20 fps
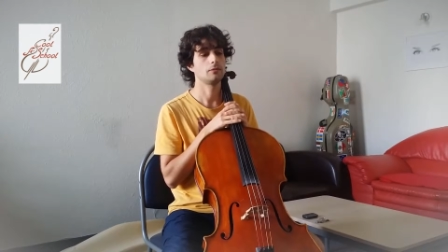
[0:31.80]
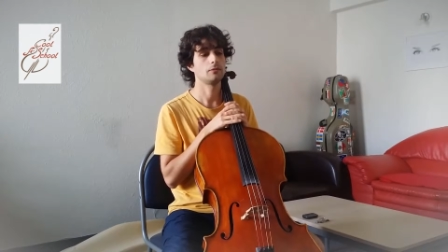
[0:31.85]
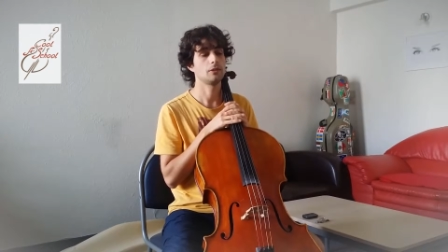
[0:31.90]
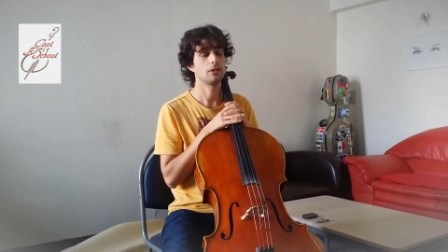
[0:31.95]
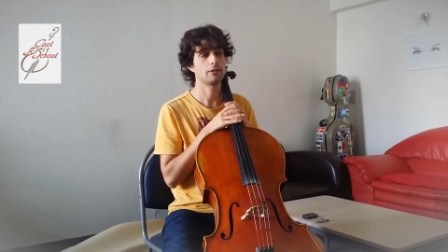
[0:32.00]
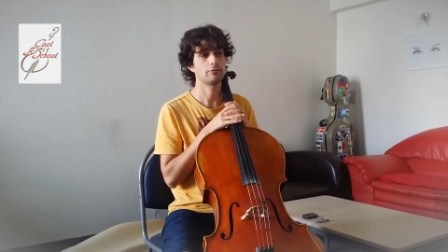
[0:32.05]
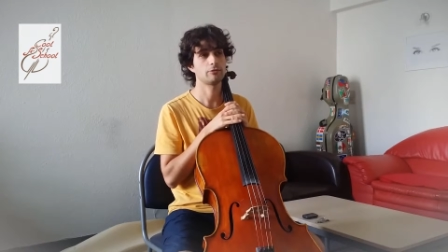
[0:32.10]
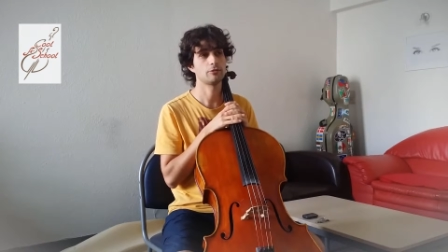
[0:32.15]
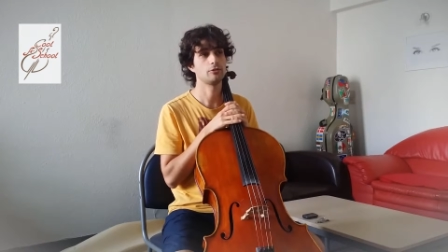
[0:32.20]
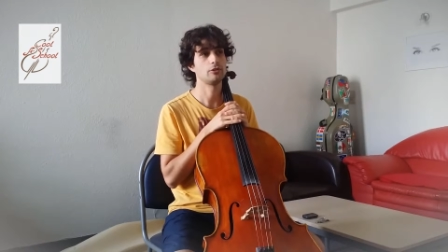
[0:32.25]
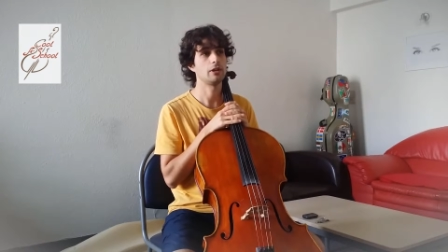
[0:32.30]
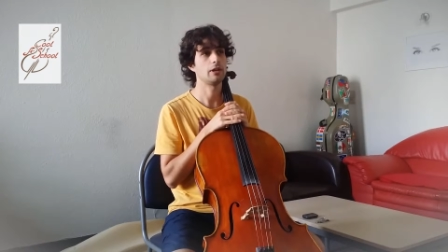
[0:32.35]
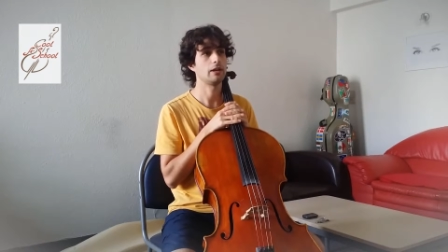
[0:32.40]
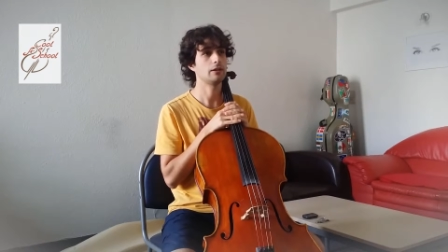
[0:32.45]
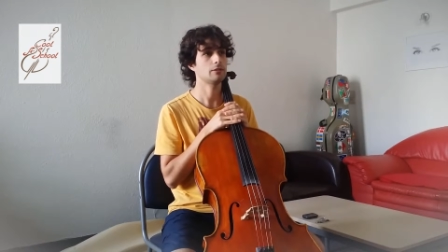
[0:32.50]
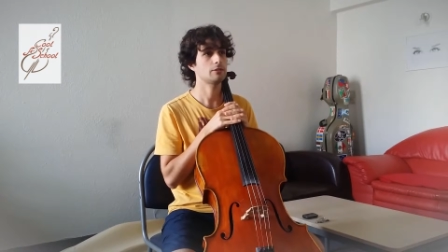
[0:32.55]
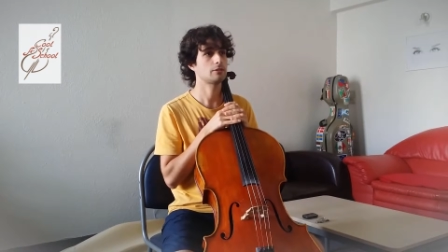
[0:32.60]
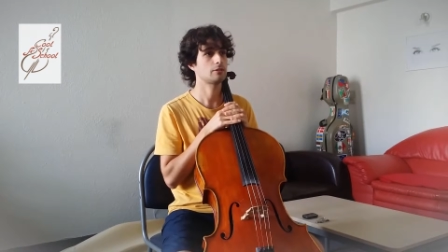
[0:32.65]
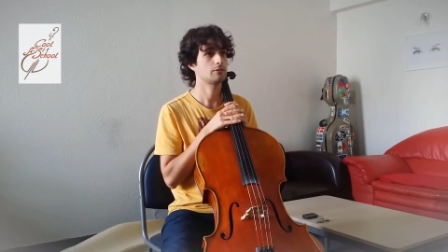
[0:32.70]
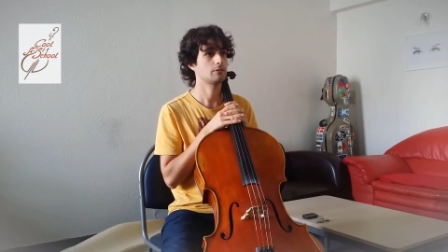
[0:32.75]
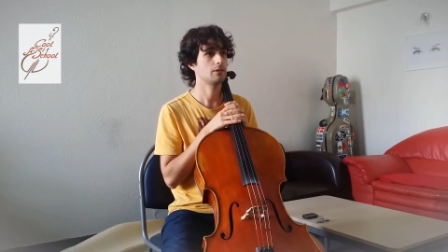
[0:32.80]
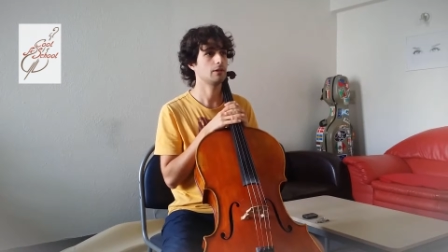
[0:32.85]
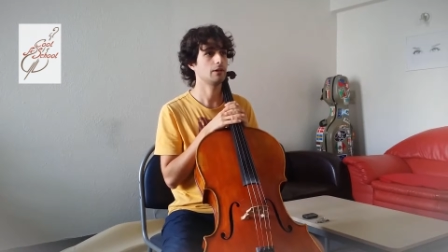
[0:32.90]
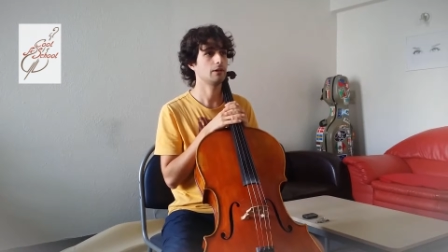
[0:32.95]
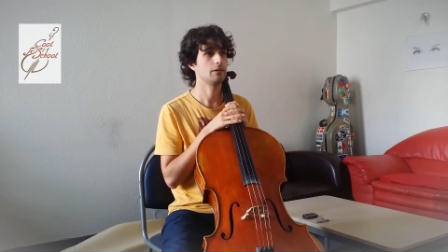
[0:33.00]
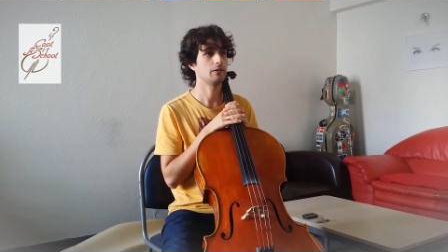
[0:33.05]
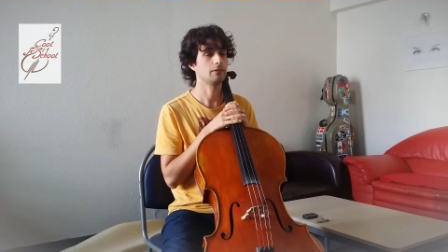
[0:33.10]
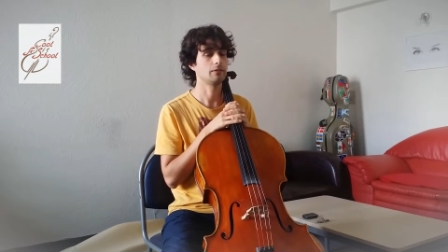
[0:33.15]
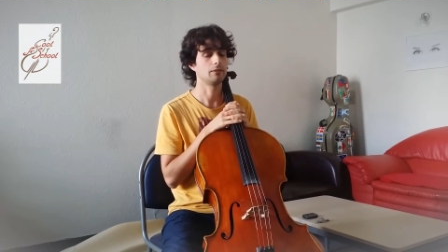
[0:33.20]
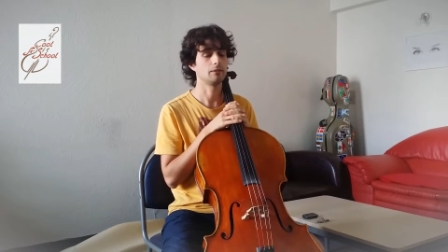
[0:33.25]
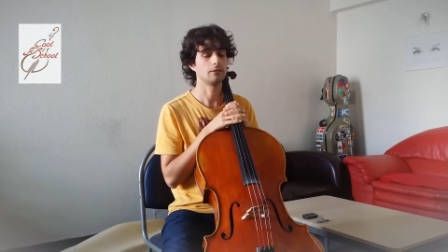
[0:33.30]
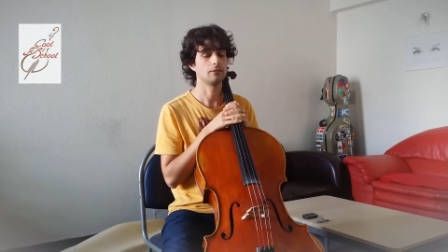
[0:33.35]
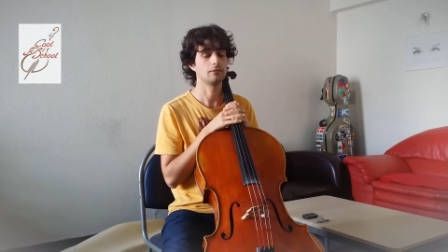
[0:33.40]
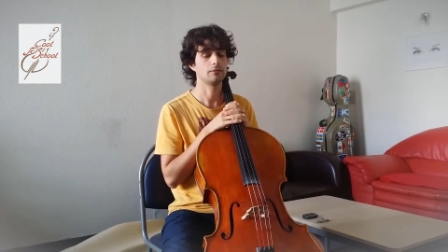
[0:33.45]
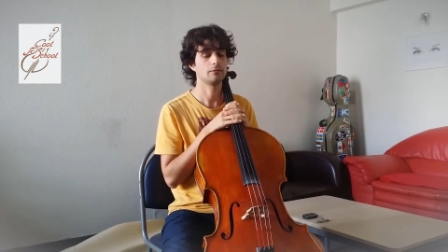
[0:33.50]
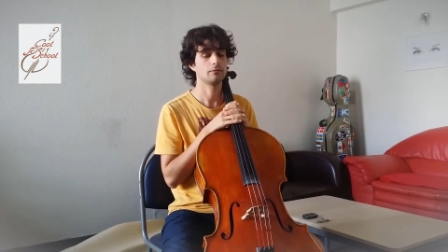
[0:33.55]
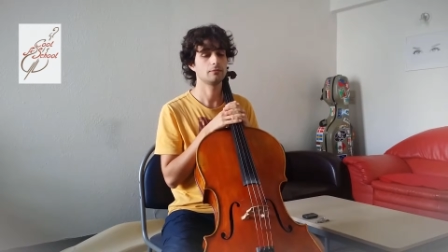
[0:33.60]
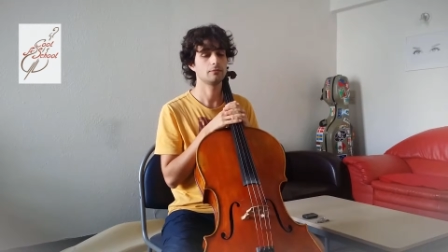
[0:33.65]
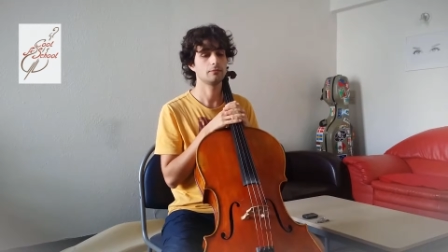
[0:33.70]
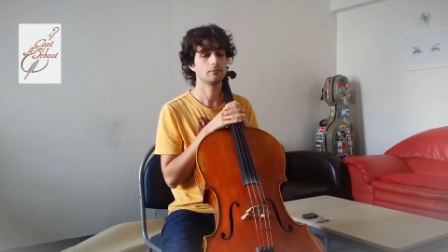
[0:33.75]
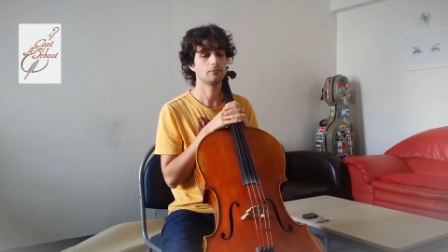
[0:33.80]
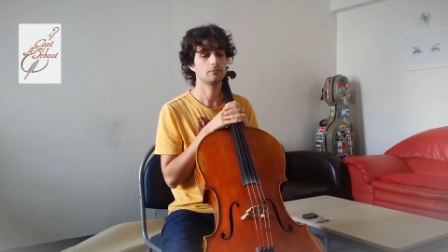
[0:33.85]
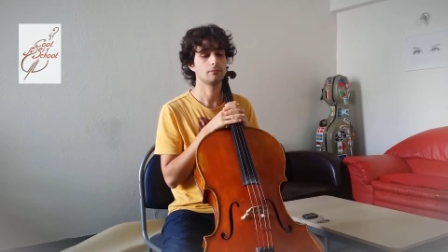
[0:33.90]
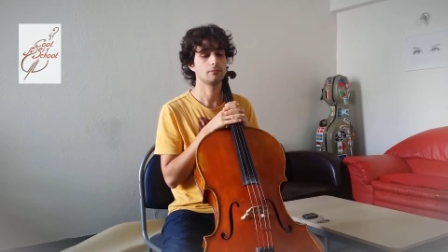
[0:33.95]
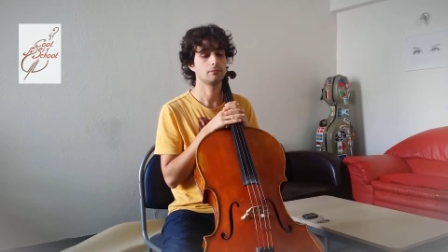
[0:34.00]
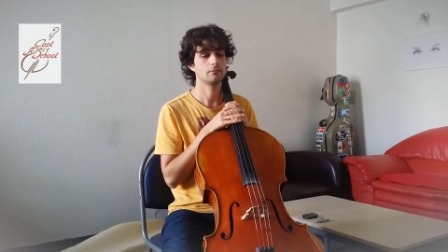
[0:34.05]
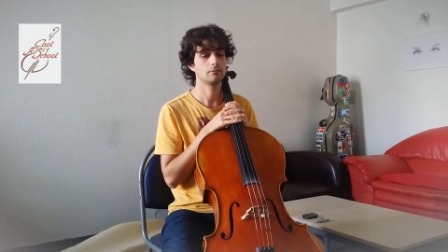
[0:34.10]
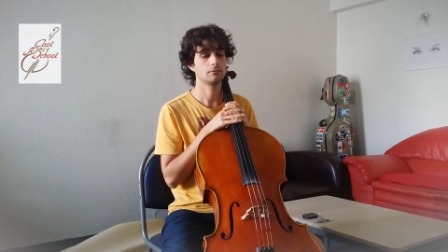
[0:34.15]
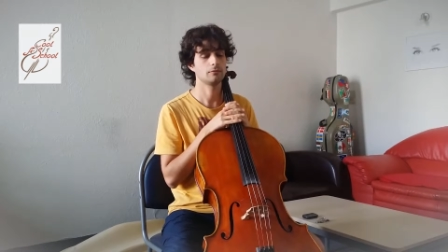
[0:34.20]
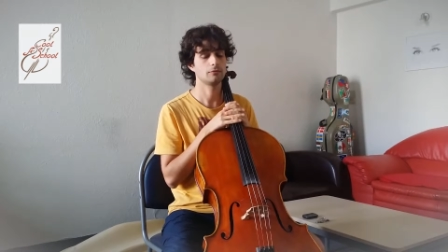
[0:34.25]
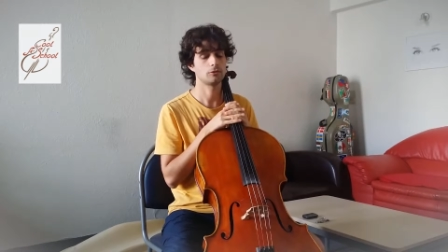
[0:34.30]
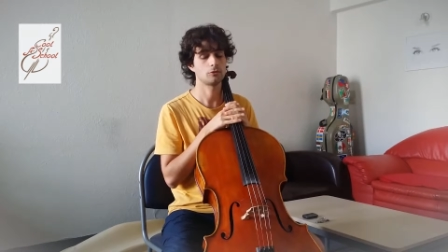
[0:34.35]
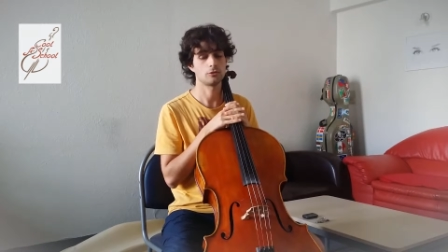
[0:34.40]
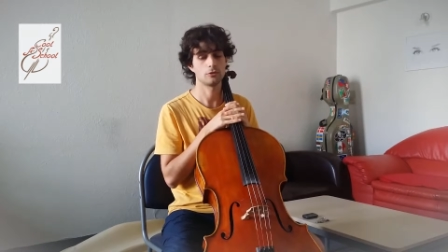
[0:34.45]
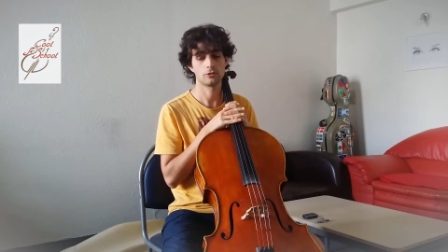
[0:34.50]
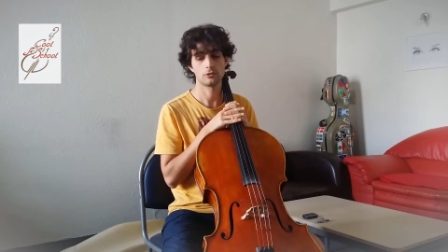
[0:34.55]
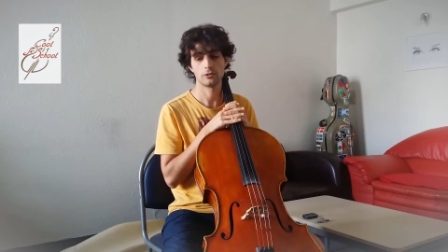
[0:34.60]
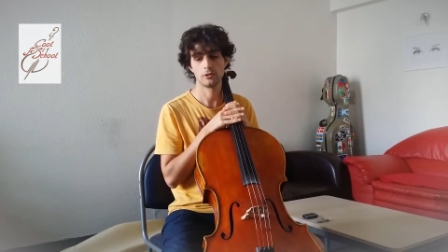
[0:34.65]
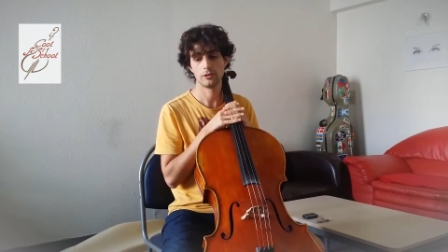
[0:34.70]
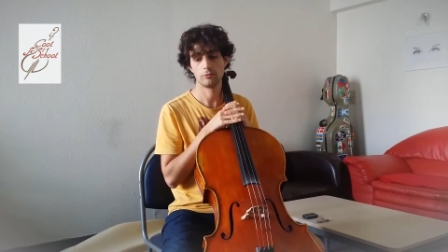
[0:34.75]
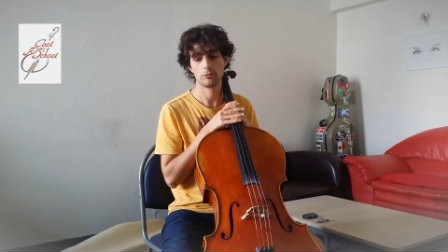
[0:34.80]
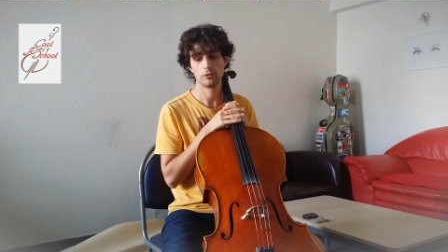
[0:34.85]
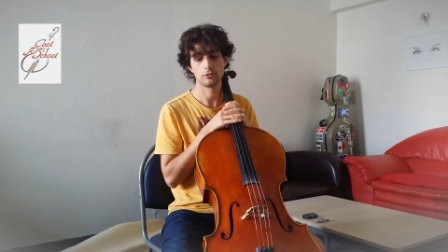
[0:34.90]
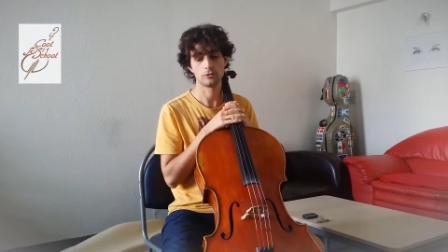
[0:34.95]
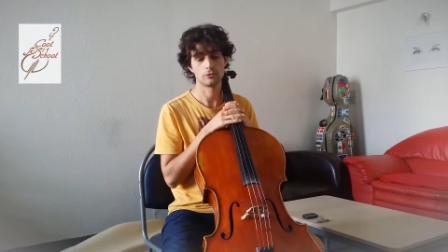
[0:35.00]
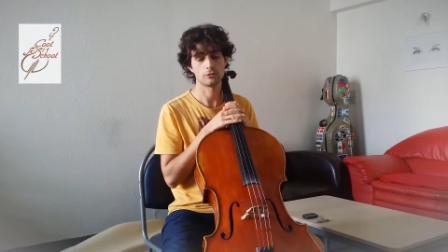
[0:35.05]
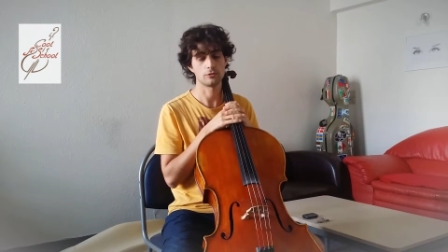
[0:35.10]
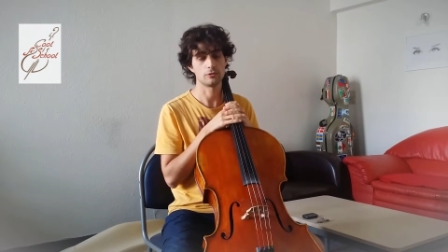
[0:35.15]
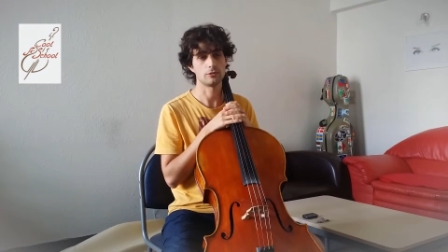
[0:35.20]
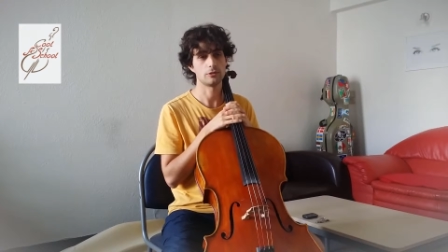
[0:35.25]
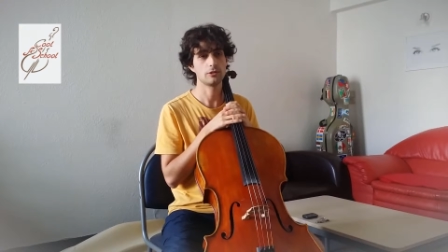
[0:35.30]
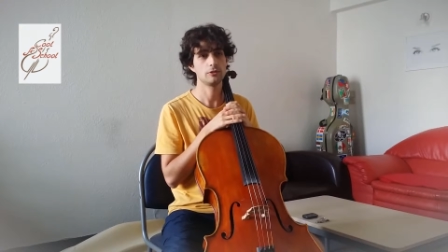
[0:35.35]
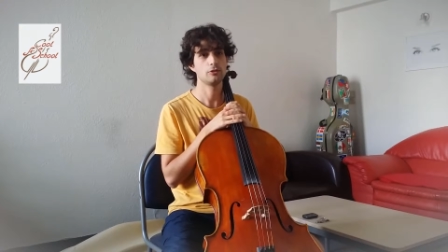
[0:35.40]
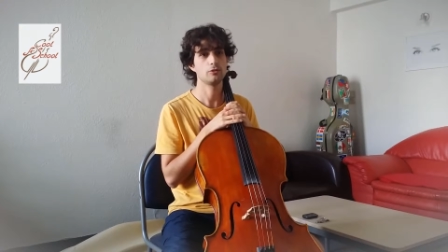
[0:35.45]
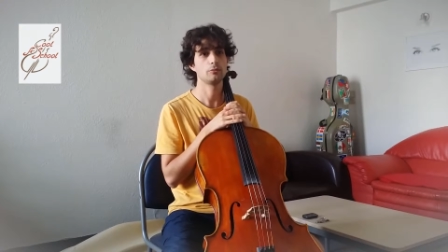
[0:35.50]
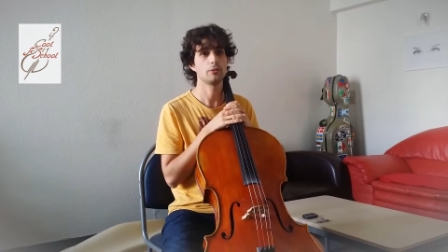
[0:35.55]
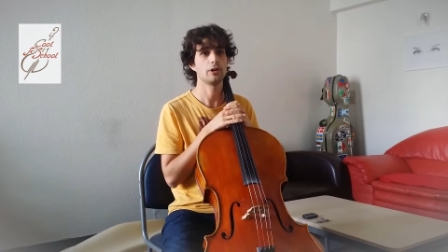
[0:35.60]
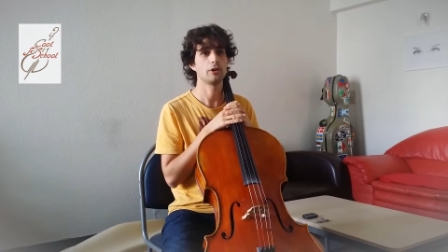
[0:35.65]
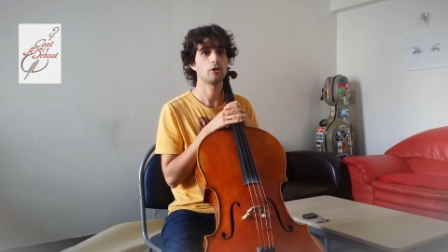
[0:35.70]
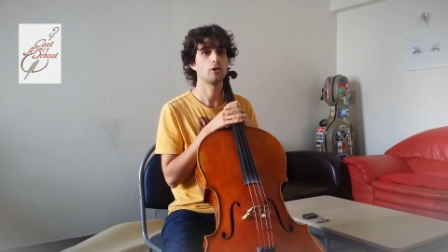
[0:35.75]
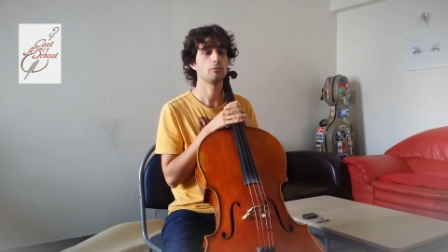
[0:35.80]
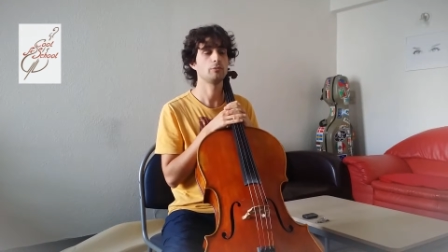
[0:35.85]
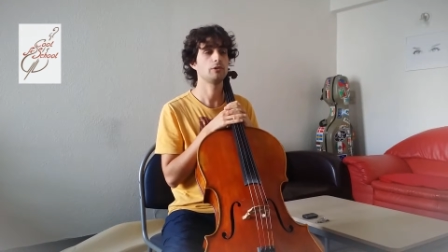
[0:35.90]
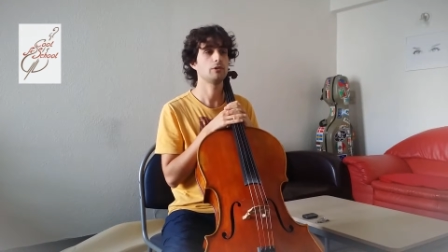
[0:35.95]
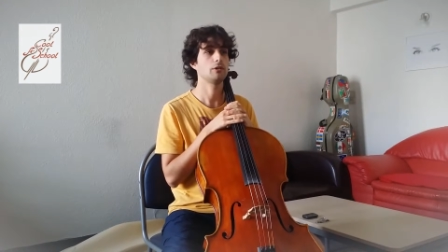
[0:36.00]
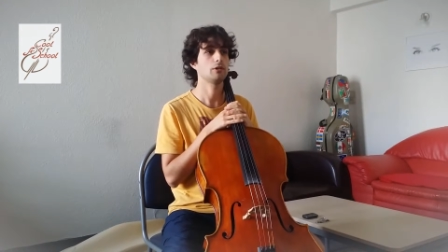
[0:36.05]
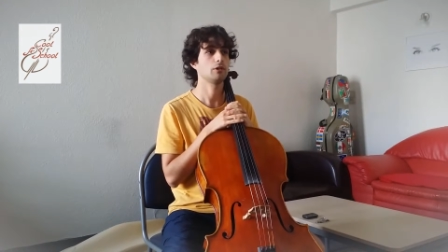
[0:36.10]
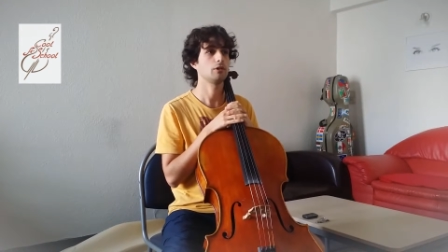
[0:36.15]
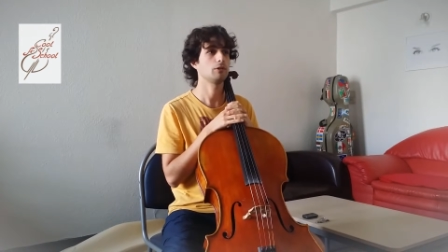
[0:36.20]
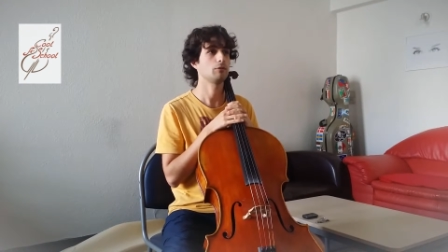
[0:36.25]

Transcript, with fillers: nevertheless, I certainly want to continue my hobby.